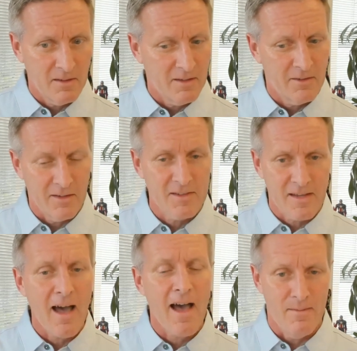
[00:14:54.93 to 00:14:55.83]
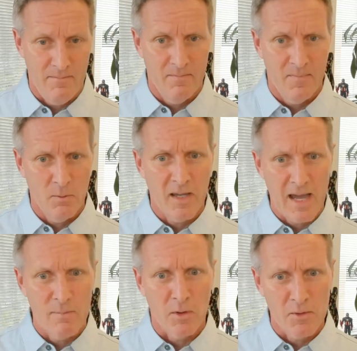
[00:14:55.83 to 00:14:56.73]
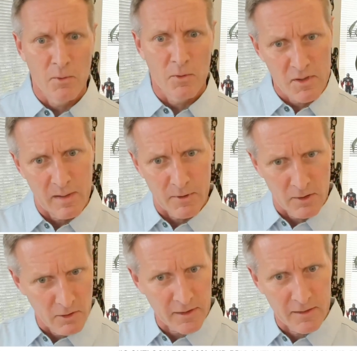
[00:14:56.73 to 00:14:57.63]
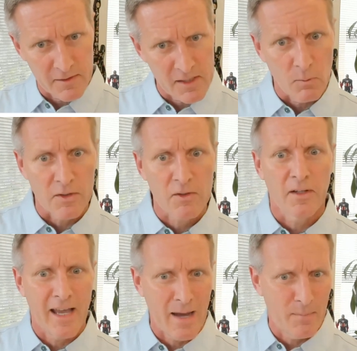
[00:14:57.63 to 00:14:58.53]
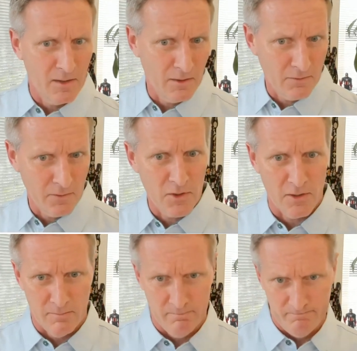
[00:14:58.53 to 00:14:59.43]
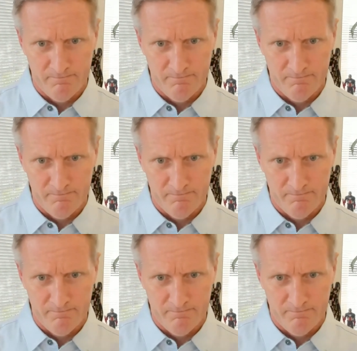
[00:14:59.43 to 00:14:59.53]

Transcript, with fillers: it, it's time that we had more tools to be able to look and see what's going to happen in the future.